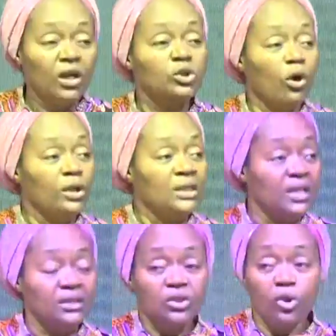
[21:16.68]
they don't
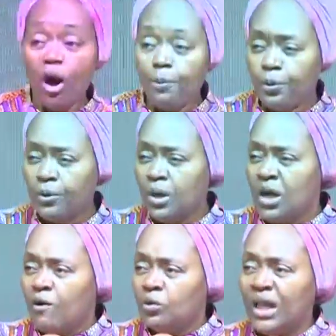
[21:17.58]
only stop,
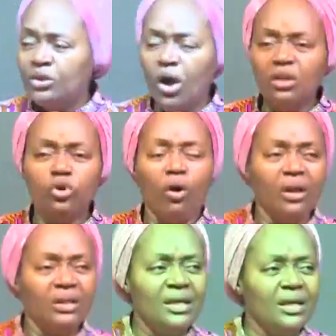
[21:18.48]
they
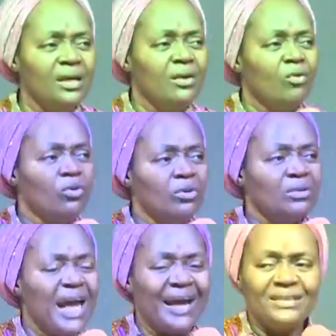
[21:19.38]
don't only,
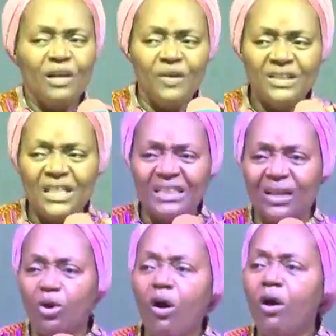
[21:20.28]
the
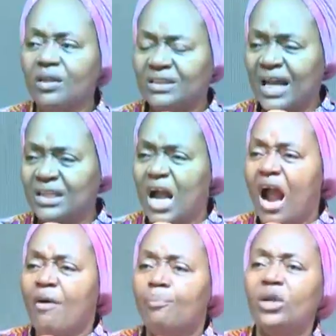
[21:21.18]
activities are not
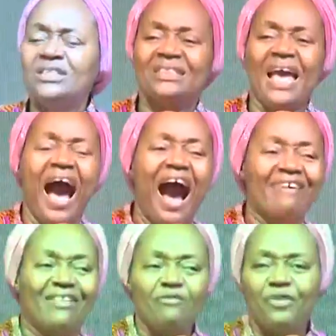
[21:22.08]
halted, but
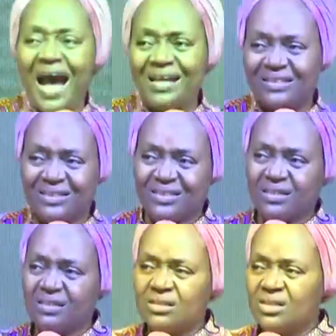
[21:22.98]
they are
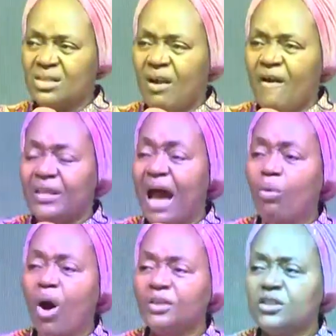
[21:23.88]
reversed.
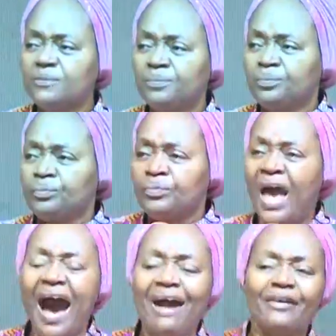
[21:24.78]
They are what?
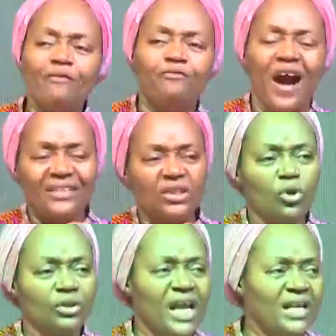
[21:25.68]
They are
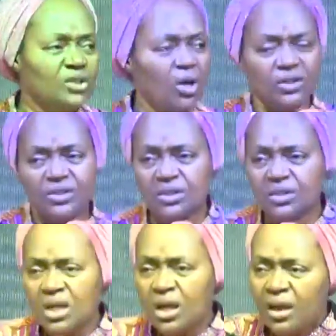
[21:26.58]
reversed to their
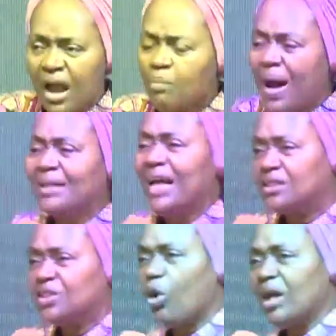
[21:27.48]
source. A
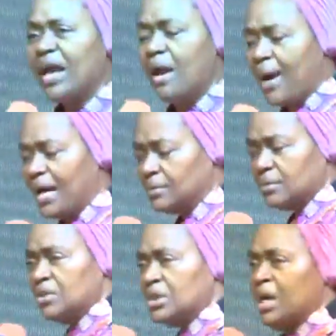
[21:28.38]
man that is called
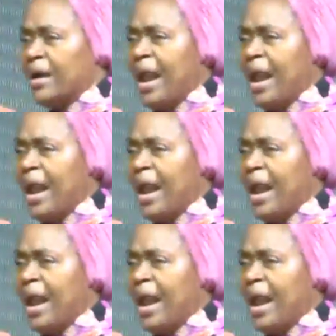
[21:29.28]
Haman.